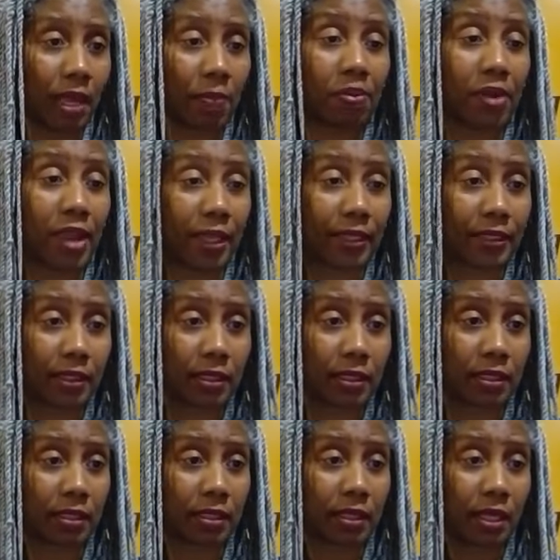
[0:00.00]

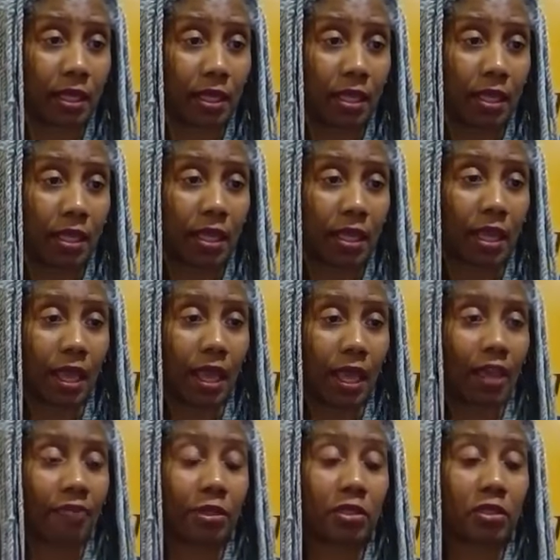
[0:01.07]
practice,
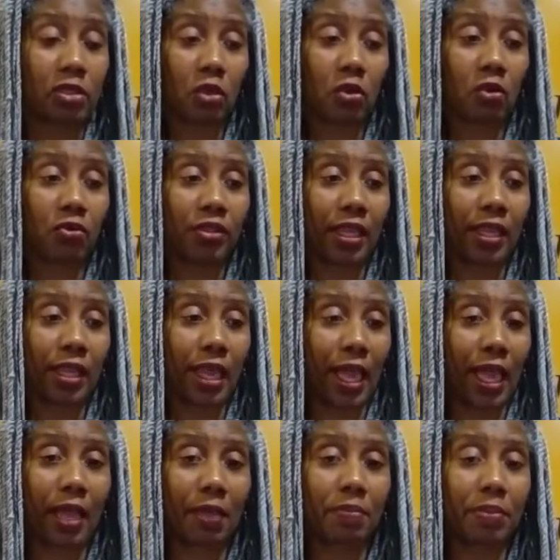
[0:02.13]
I've been told that
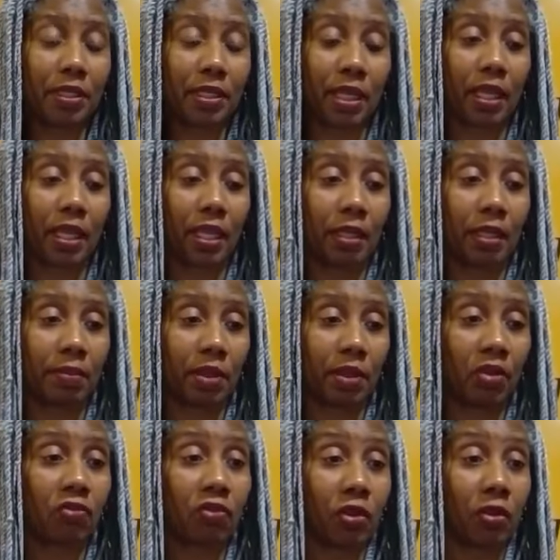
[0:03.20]
I became
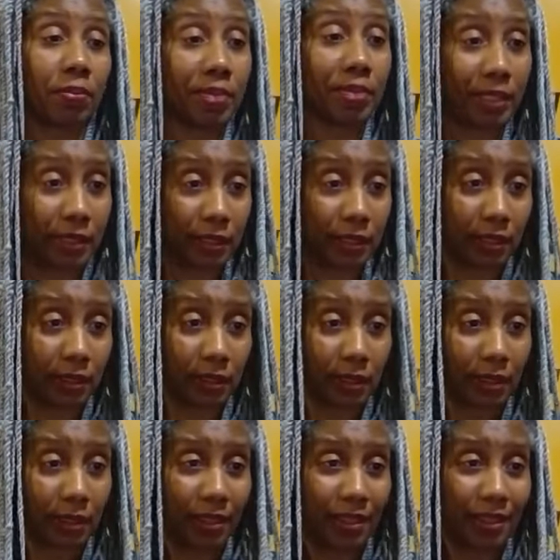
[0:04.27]
a real bitch
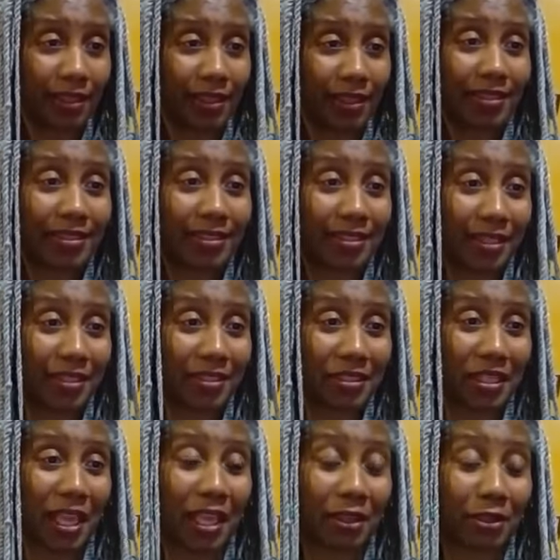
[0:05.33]

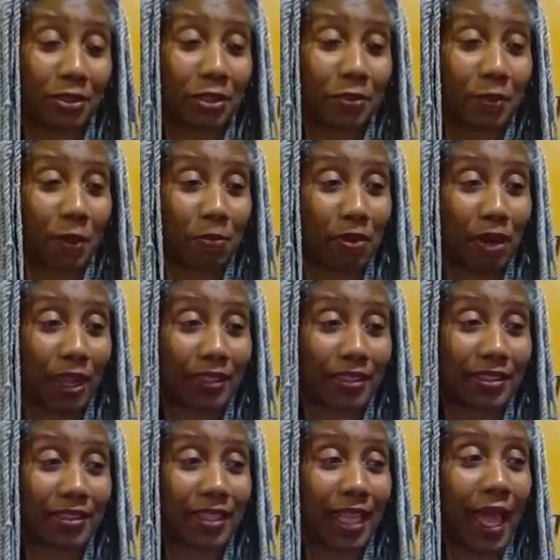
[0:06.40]
since I closed my
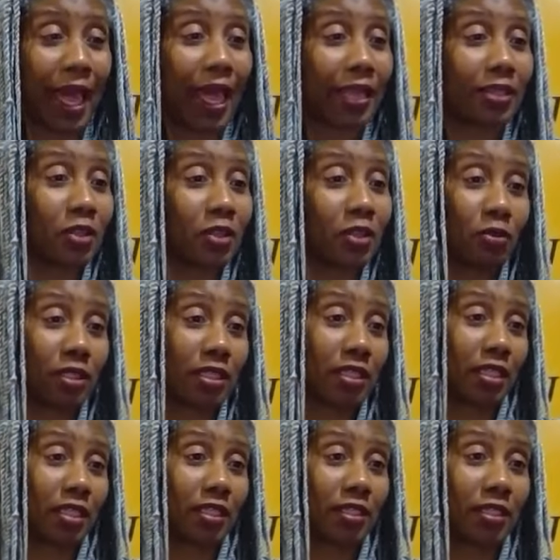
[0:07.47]
practice. I don't
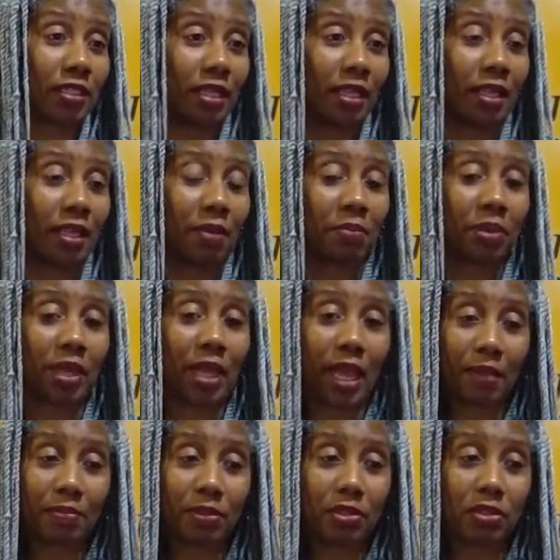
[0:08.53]
see it, but
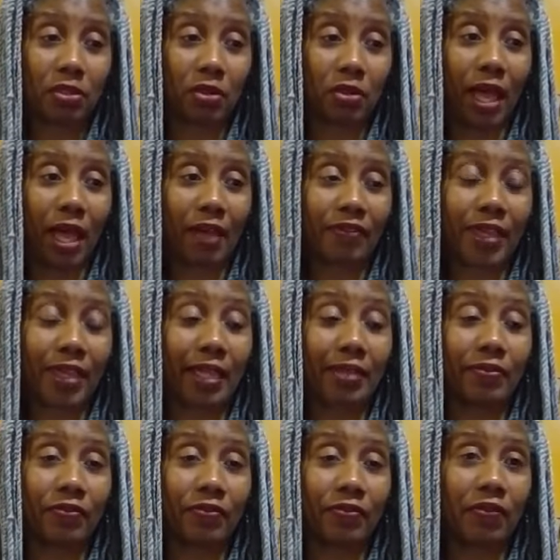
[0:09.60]
I've been told I've
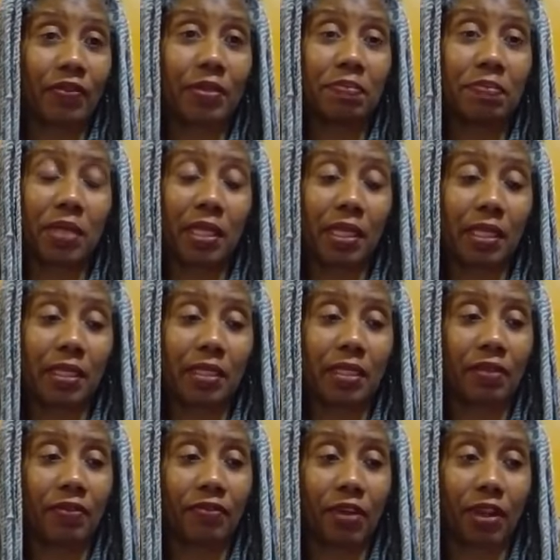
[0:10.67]
gotten very mean
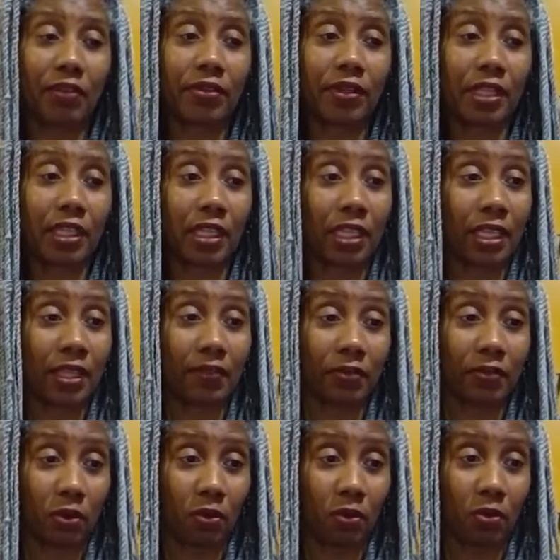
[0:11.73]
and very
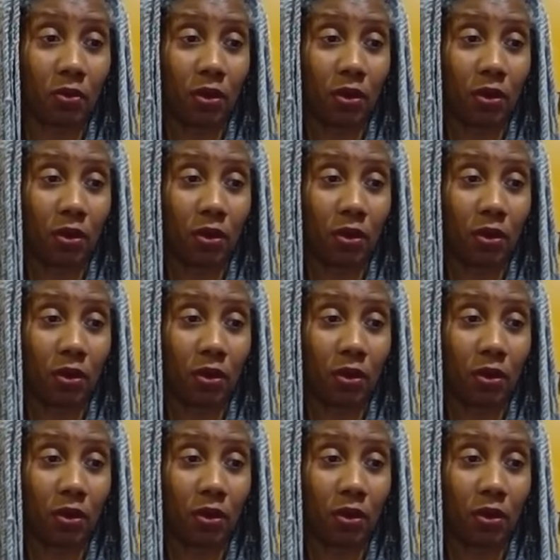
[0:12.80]
evil